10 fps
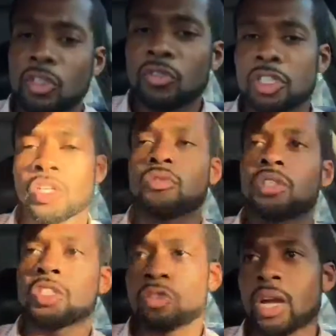you've shown
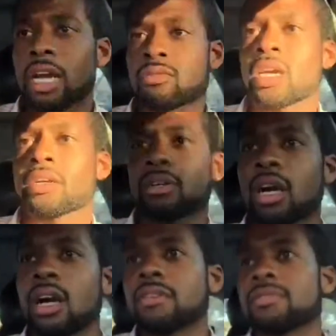this track record
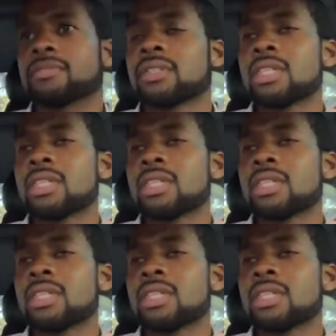of